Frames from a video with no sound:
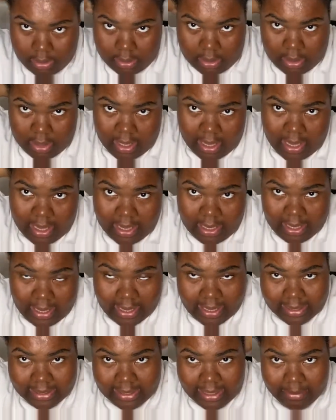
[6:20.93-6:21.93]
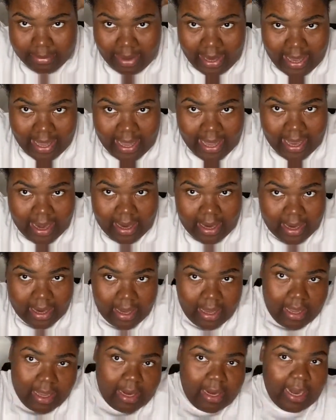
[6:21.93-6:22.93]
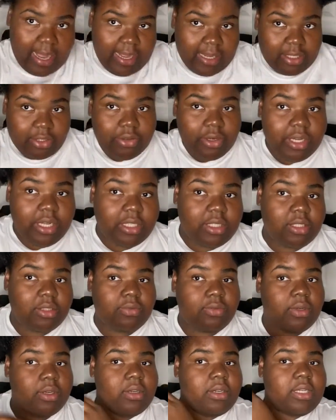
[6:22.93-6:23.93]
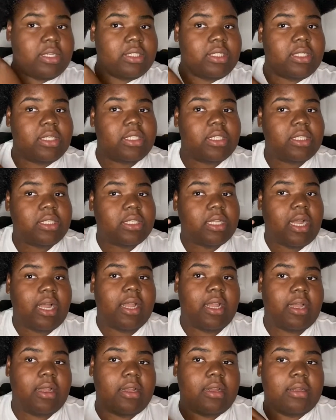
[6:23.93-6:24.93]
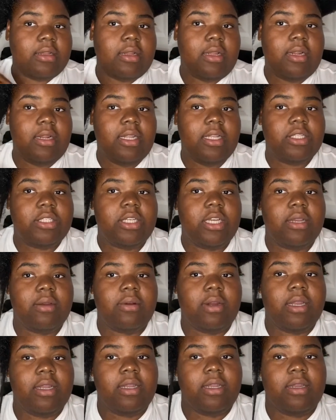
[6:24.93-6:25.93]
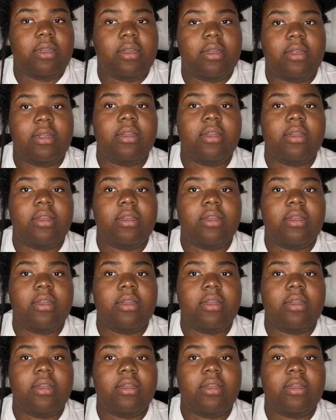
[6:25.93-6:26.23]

And like I said, my hair, like, shrinkage is real, because this is like a length check right here.